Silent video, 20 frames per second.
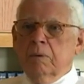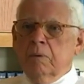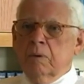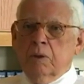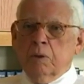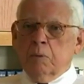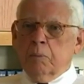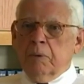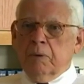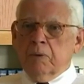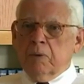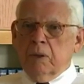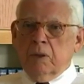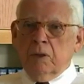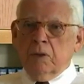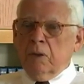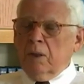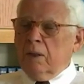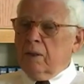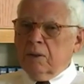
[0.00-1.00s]

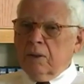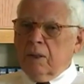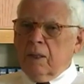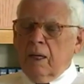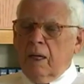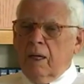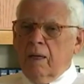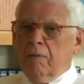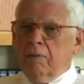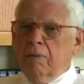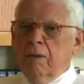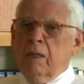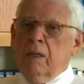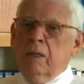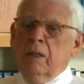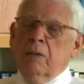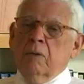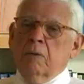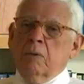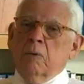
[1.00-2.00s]
dispensation, as they have
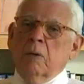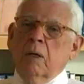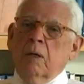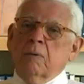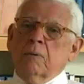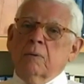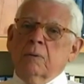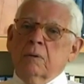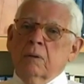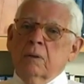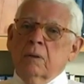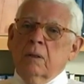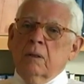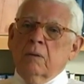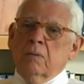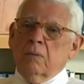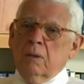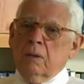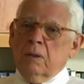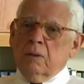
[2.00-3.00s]
throughout
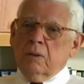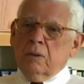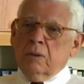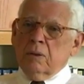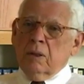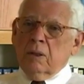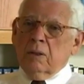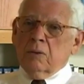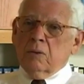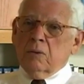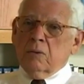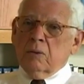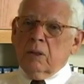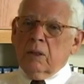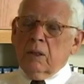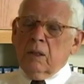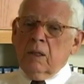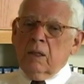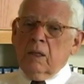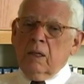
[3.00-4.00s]
religious
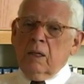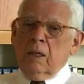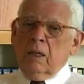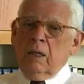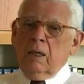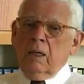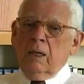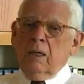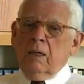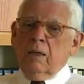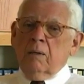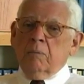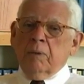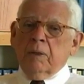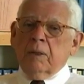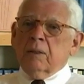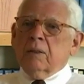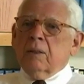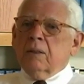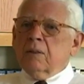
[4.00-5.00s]
history,
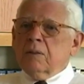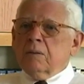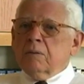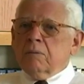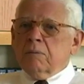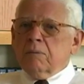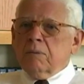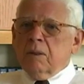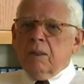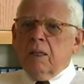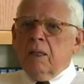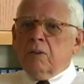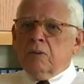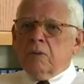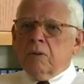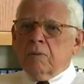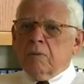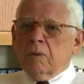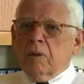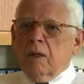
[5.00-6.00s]
because that's the
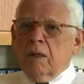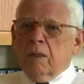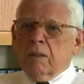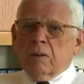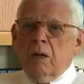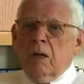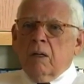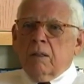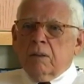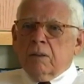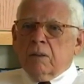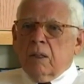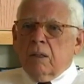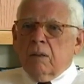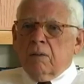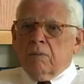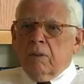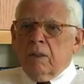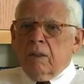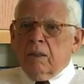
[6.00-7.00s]
nature of God. God is
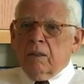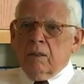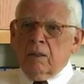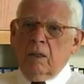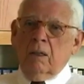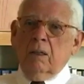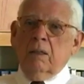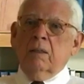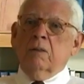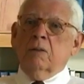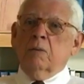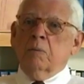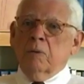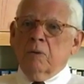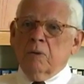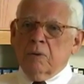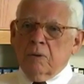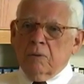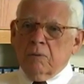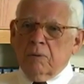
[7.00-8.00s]
loving. God is
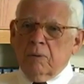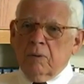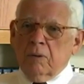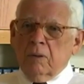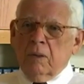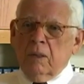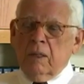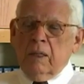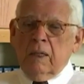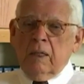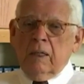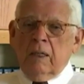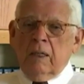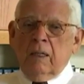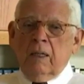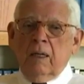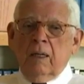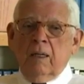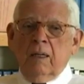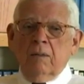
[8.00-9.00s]
merciful.
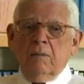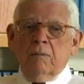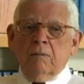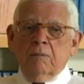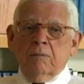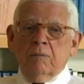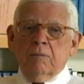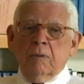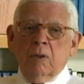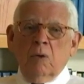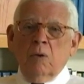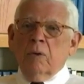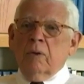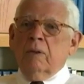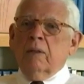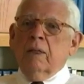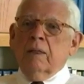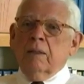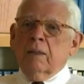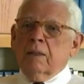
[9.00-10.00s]
The only
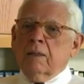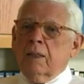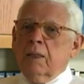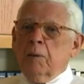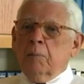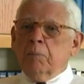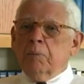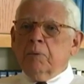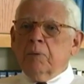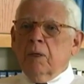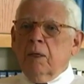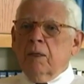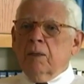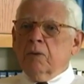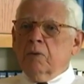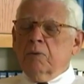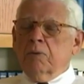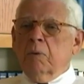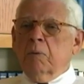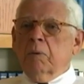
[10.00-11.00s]
thing that keeps
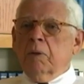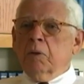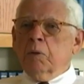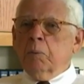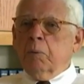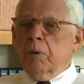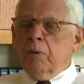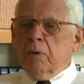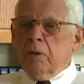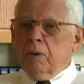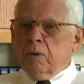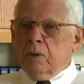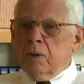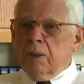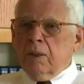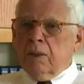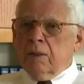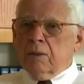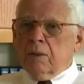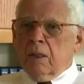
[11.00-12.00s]
us from
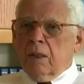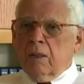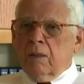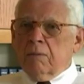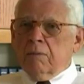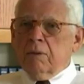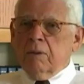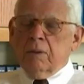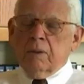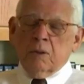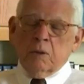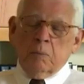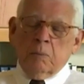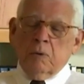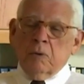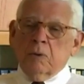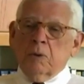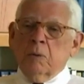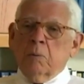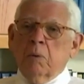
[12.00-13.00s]
experiencing His love and His
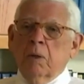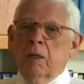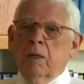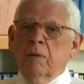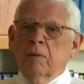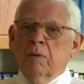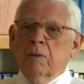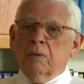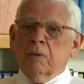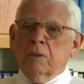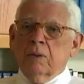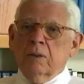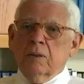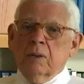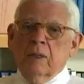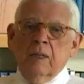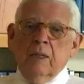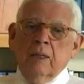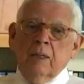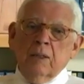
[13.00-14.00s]
mercy, Baha'u'llah says,
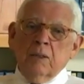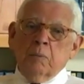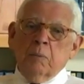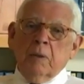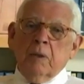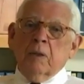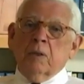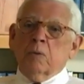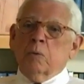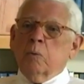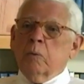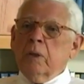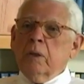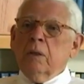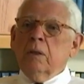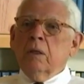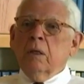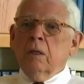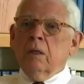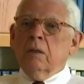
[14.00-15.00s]
is because
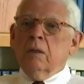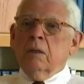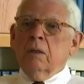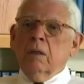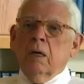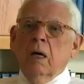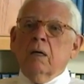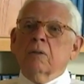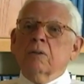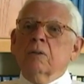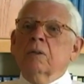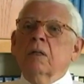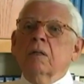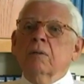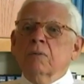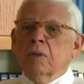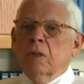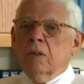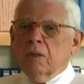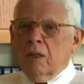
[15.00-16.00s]
we
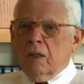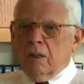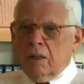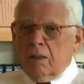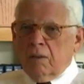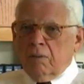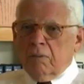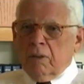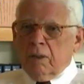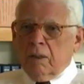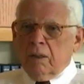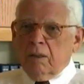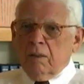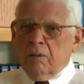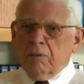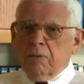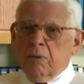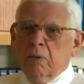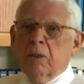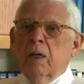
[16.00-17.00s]
ourselves are not loving.
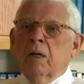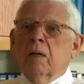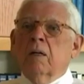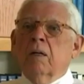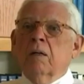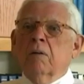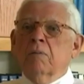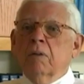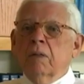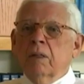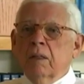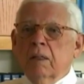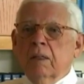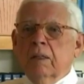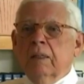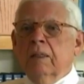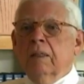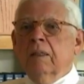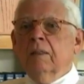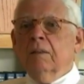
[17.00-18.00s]
If we are loving,
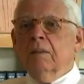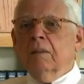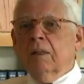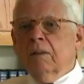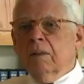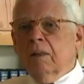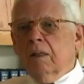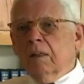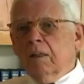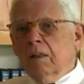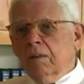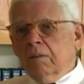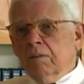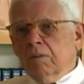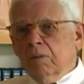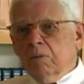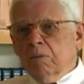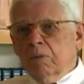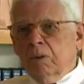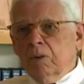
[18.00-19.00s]
then that
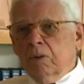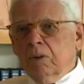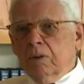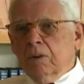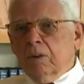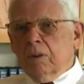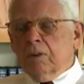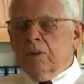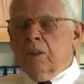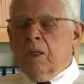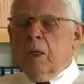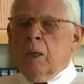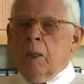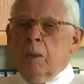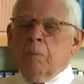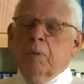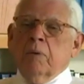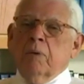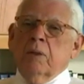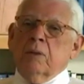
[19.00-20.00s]
love reaches us.
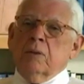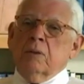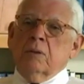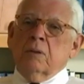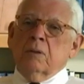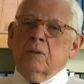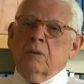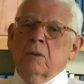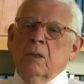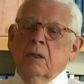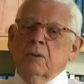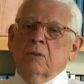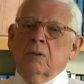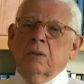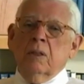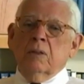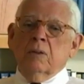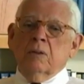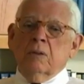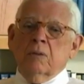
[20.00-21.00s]
But this does not
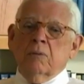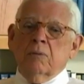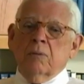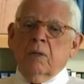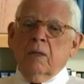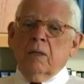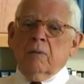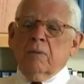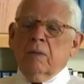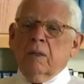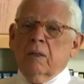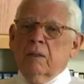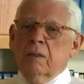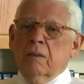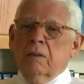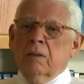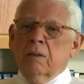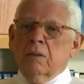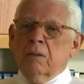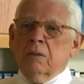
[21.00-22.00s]
change the fact that
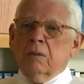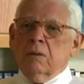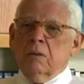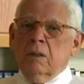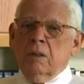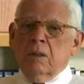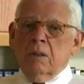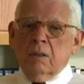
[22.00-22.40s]
in this